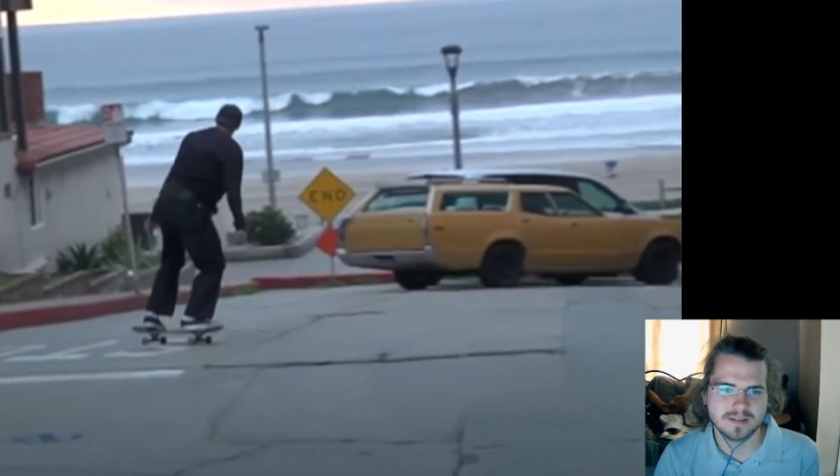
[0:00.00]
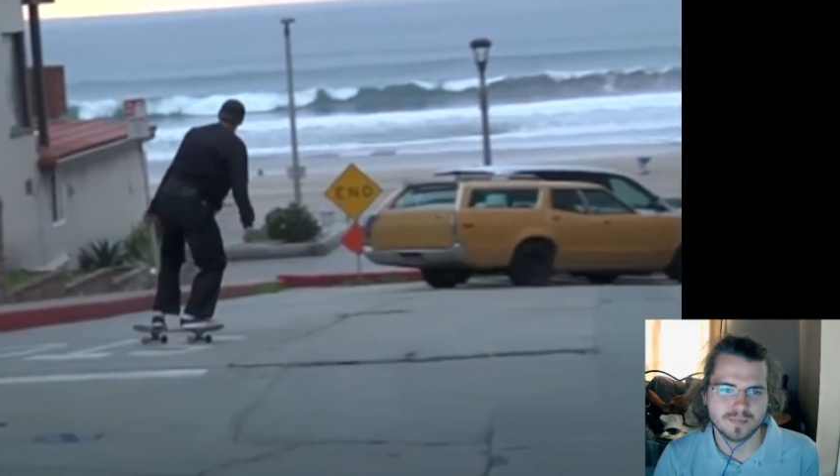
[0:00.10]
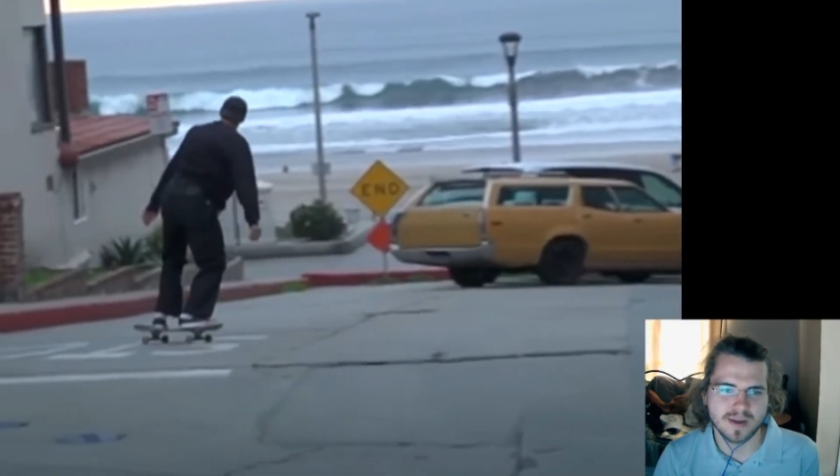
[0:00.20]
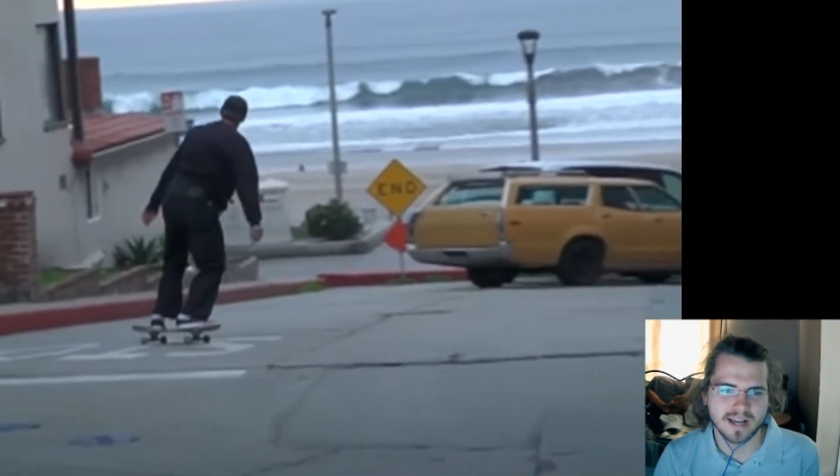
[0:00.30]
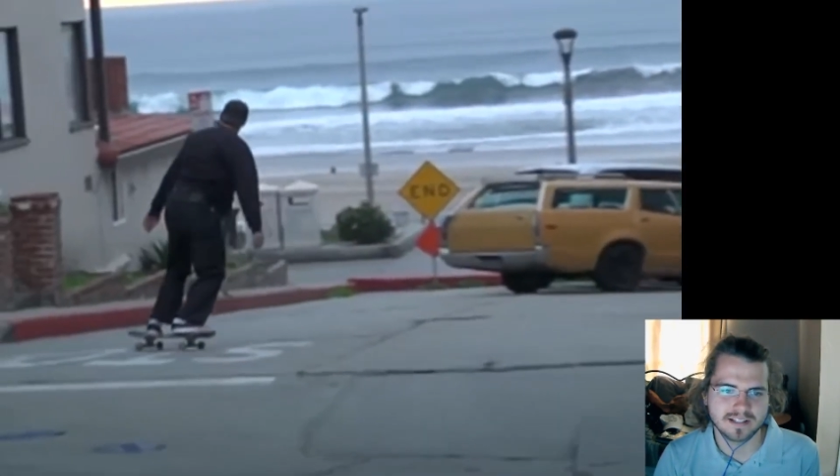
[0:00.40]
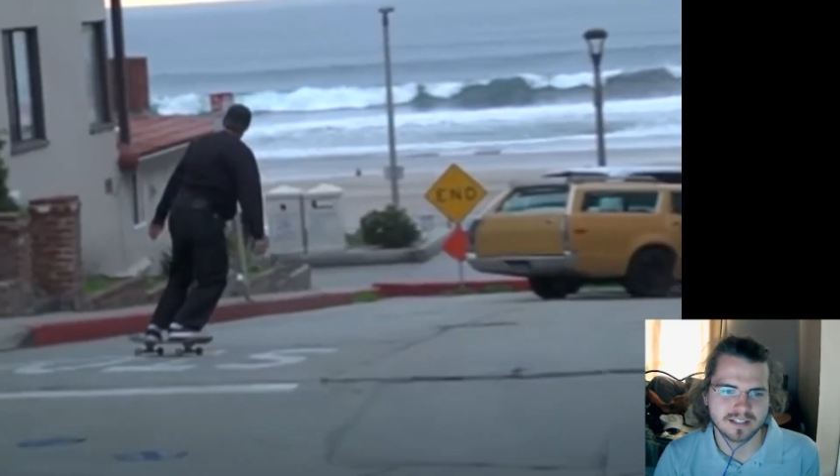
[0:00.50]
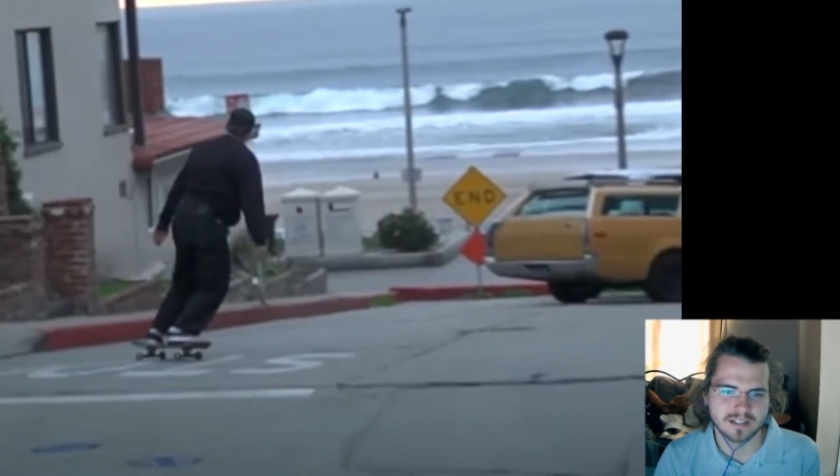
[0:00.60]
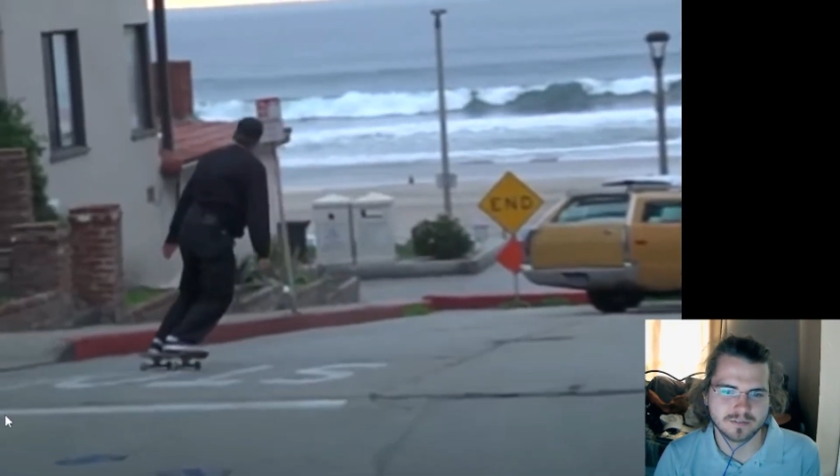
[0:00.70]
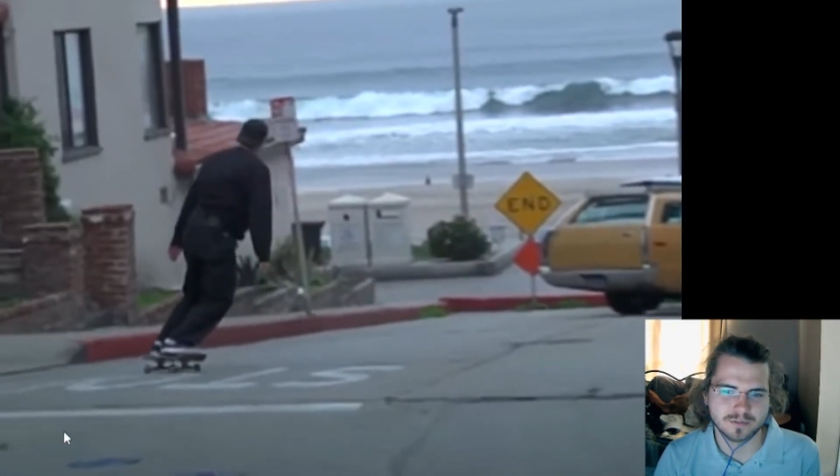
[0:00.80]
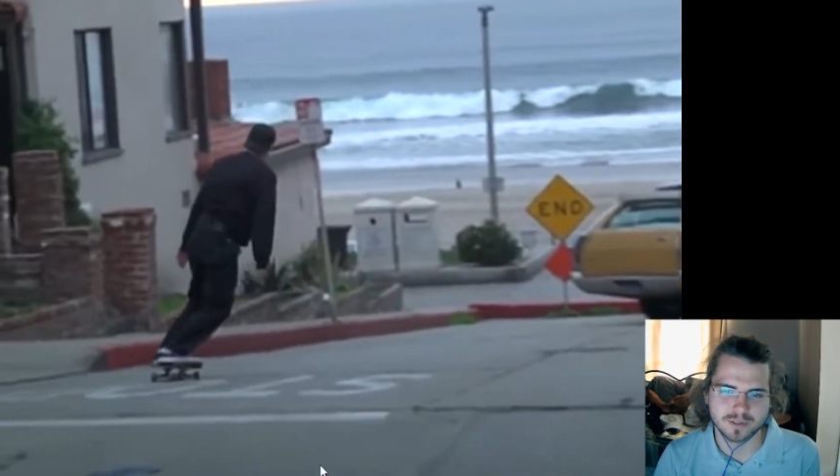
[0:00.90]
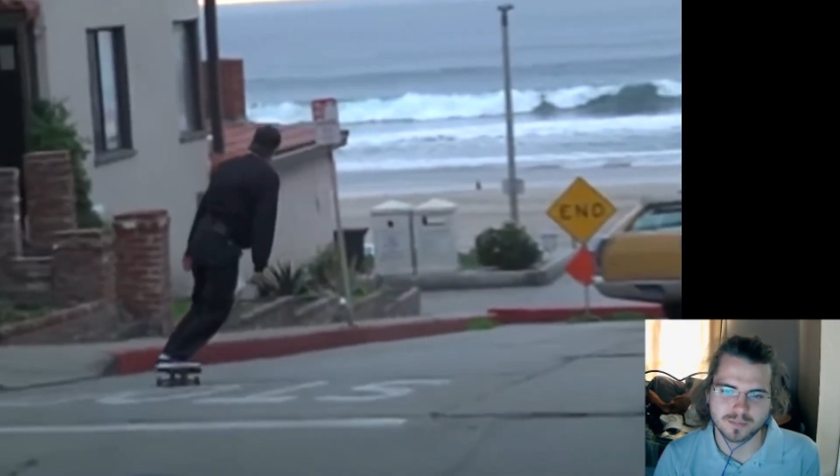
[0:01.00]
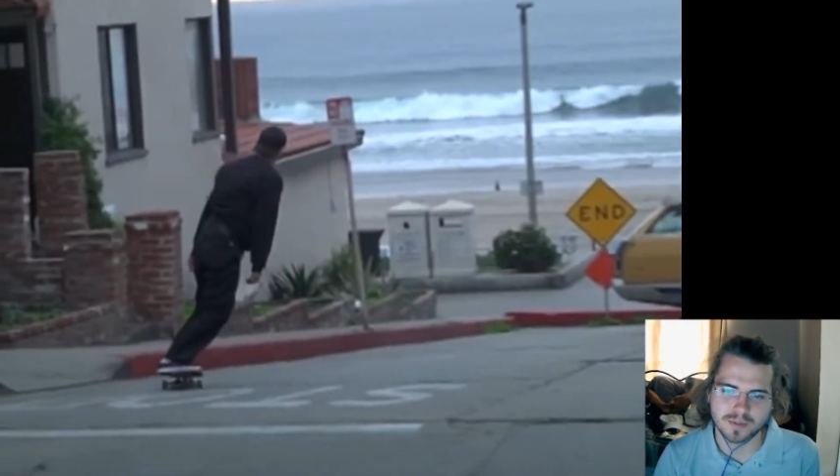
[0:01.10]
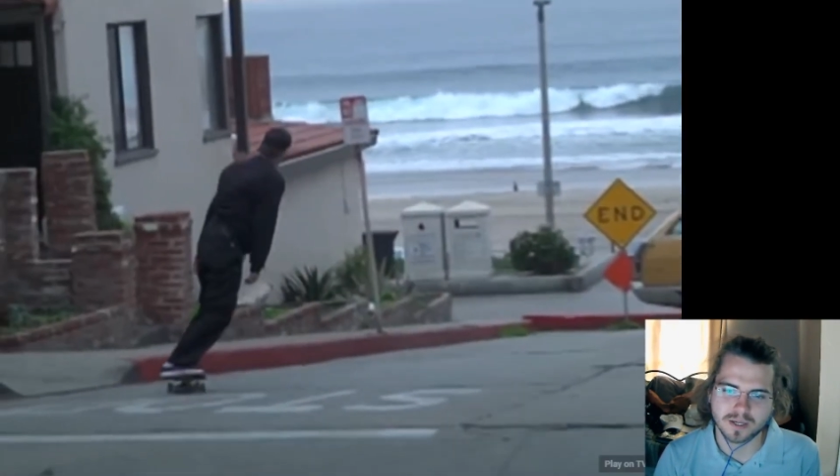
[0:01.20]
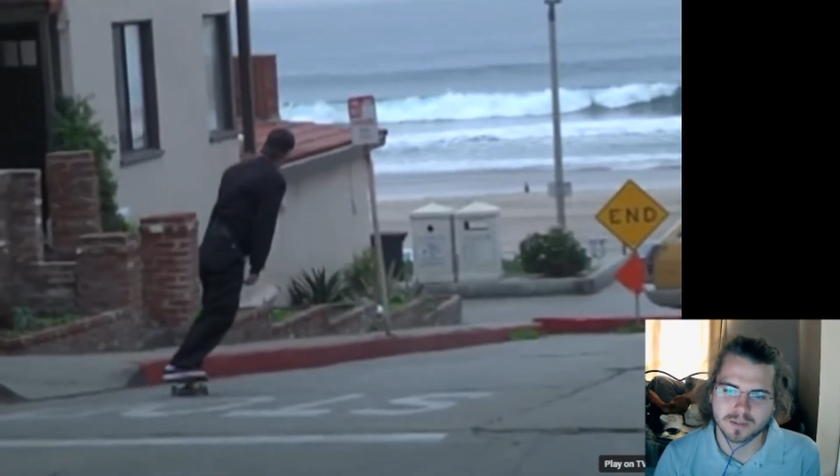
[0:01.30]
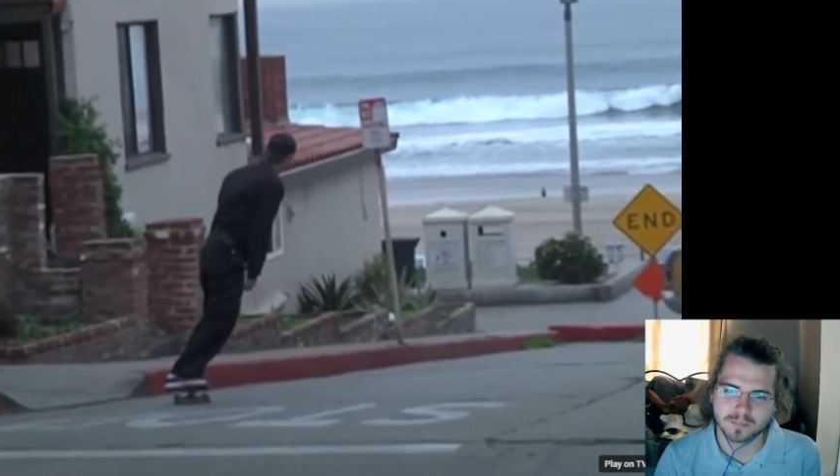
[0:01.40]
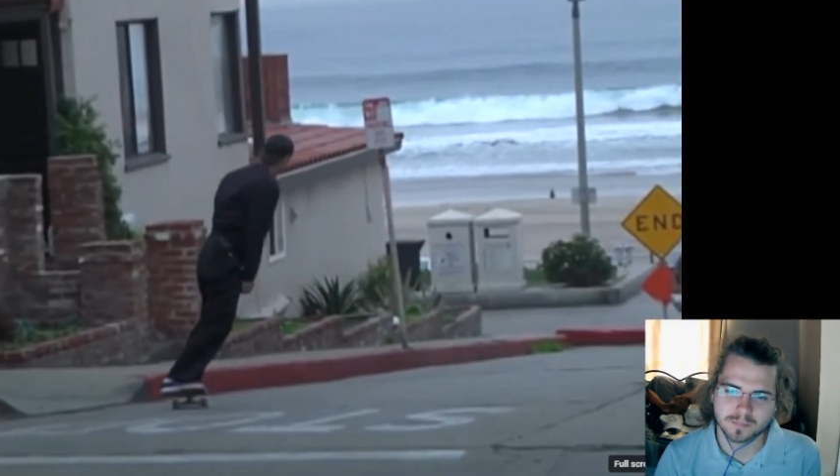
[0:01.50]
backside flip, man.